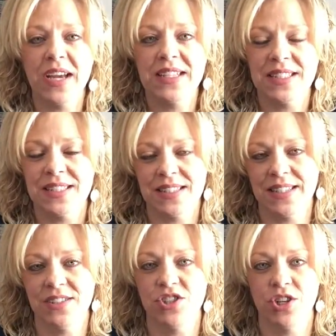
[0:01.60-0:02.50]
friends, it's
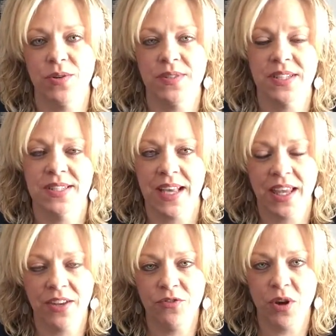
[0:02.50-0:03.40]
Lisa Jones,
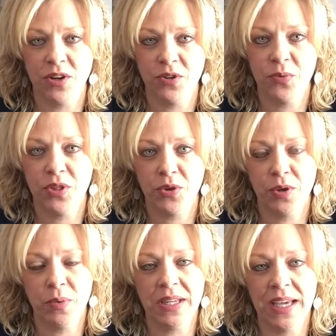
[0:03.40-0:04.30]
Executive Director with
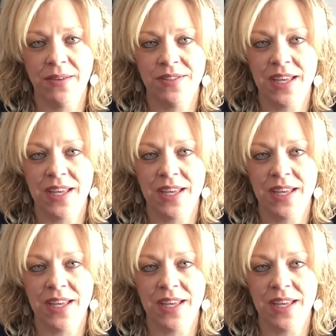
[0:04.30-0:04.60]
31 Gifts,